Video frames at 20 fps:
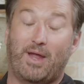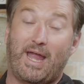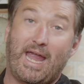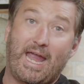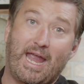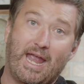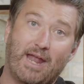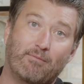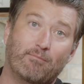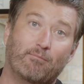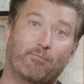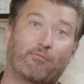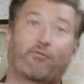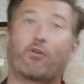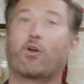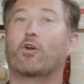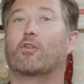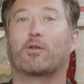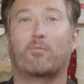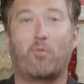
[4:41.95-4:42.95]
And
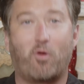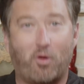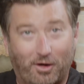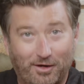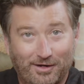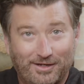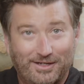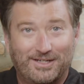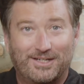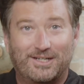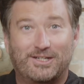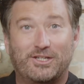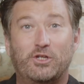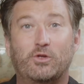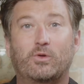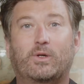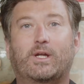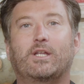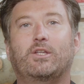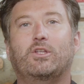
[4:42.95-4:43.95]
furthermore,
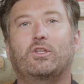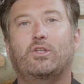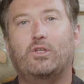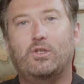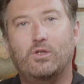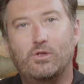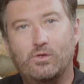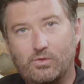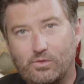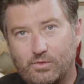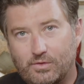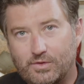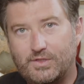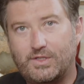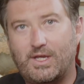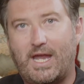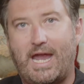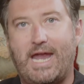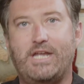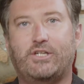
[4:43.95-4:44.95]
you can
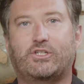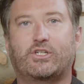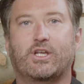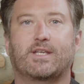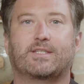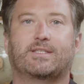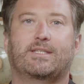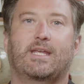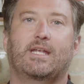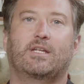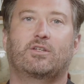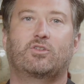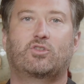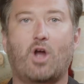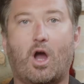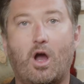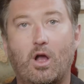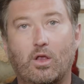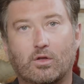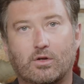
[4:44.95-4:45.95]
use HSA
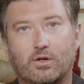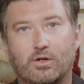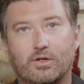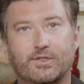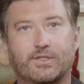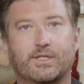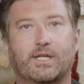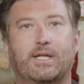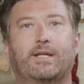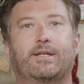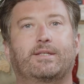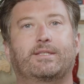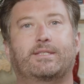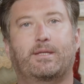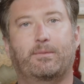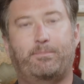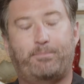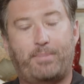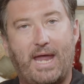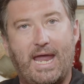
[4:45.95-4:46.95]
dollars
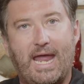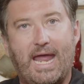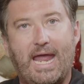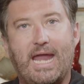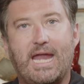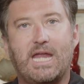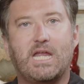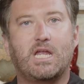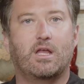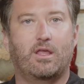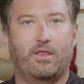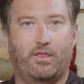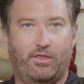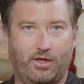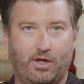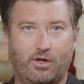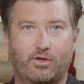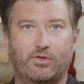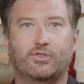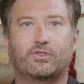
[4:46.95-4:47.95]
to pay
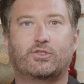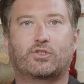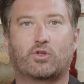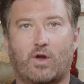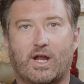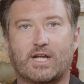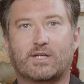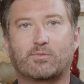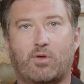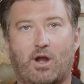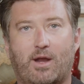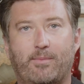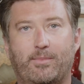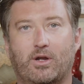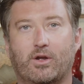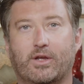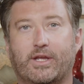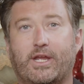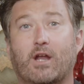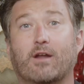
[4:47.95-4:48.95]
those direct
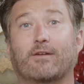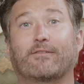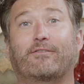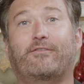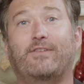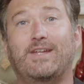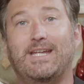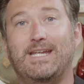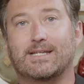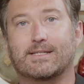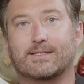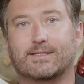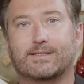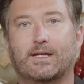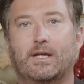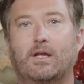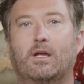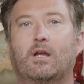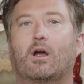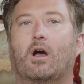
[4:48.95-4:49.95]
primary care fees.
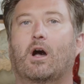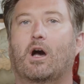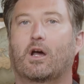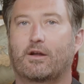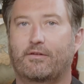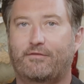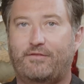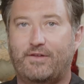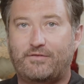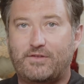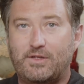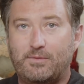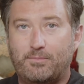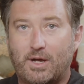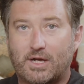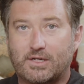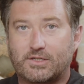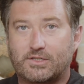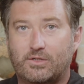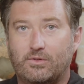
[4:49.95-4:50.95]

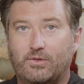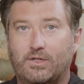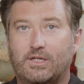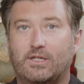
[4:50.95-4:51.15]
$150 to an